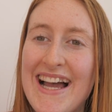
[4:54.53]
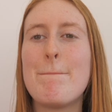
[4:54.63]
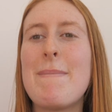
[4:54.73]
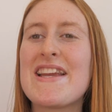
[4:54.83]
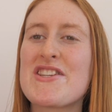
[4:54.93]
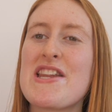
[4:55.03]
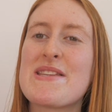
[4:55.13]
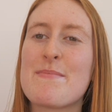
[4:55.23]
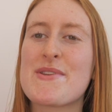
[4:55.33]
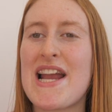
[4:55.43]
Make sure to
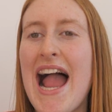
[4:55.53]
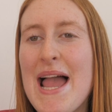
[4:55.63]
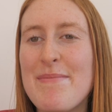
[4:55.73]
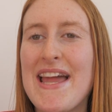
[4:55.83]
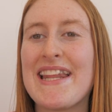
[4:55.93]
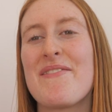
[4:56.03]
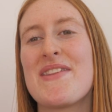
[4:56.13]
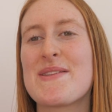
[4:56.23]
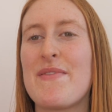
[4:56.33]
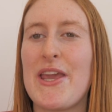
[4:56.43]
subscribe and give
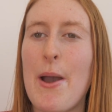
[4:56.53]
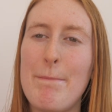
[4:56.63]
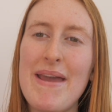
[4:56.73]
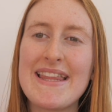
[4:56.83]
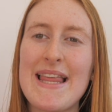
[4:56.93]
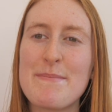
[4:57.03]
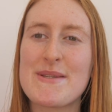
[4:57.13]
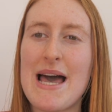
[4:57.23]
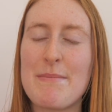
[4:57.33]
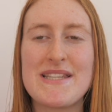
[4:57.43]
this video a big
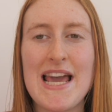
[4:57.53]
thumbs up.